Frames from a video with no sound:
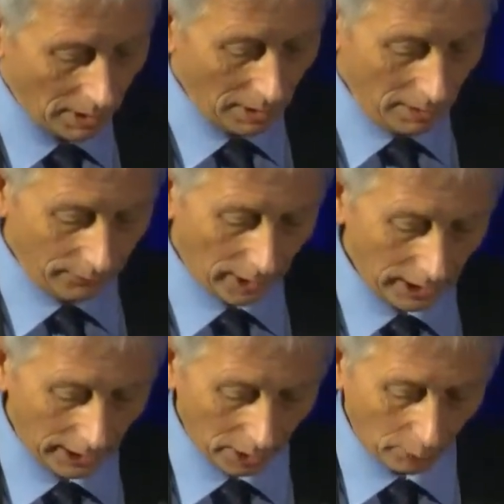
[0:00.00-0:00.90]

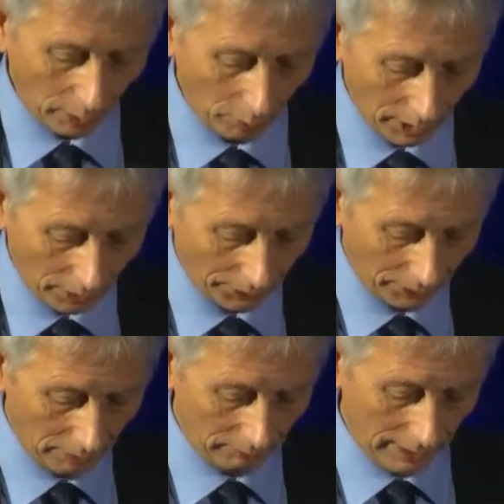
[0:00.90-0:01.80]
Finally, a quick word on
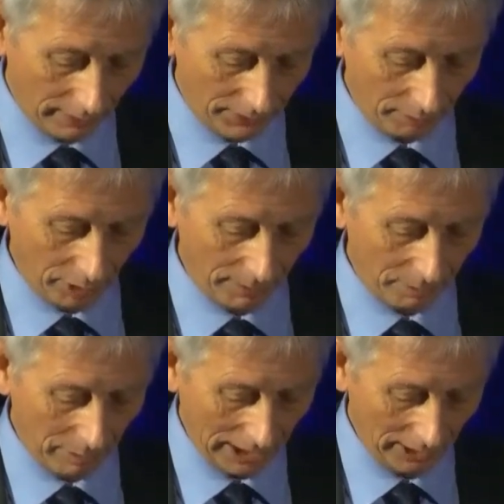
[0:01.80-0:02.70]
rare earths and permanent
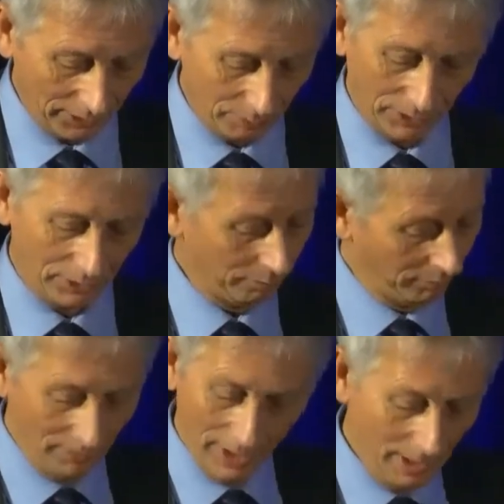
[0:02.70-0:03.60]
magnets, which has
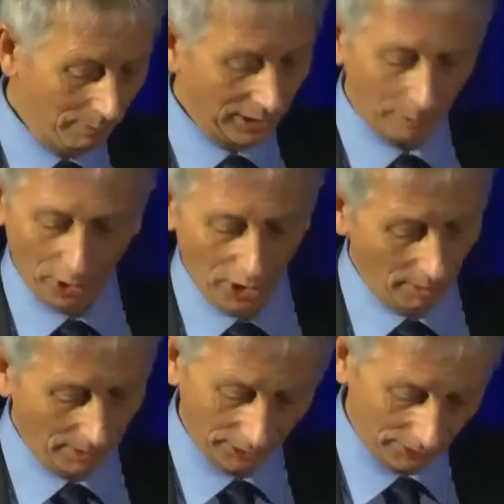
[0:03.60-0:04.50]
been the
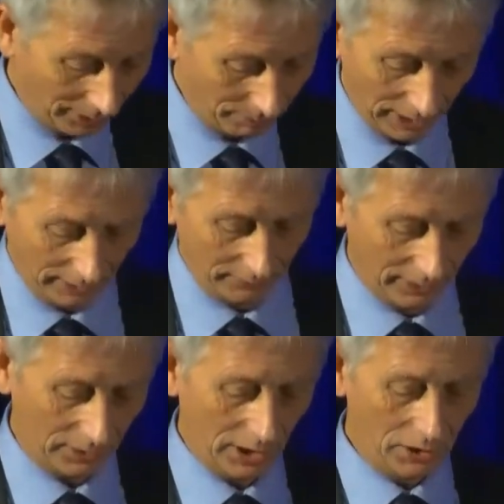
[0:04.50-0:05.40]
permanent subject of
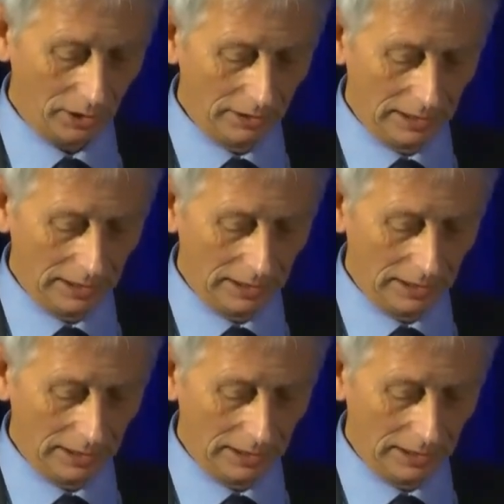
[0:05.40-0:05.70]
discussion.